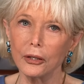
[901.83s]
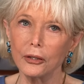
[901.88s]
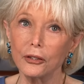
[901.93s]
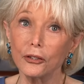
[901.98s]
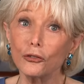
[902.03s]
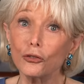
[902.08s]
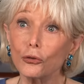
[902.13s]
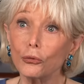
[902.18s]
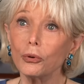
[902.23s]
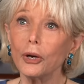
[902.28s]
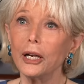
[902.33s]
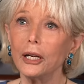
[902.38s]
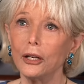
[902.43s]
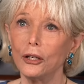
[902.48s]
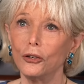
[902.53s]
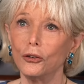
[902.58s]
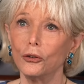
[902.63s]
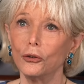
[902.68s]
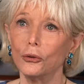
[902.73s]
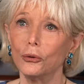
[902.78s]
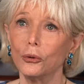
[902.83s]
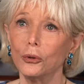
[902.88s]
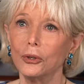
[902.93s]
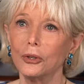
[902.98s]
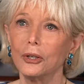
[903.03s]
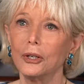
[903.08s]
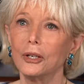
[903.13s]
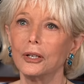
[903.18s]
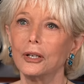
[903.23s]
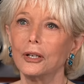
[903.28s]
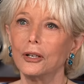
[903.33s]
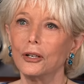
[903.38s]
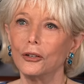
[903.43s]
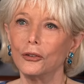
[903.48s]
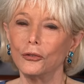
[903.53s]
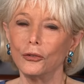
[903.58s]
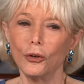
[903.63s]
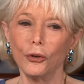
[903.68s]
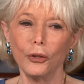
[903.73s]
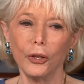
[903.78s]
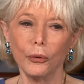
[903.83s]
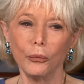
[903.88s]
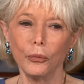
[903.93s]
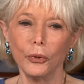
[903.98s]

discredit you so that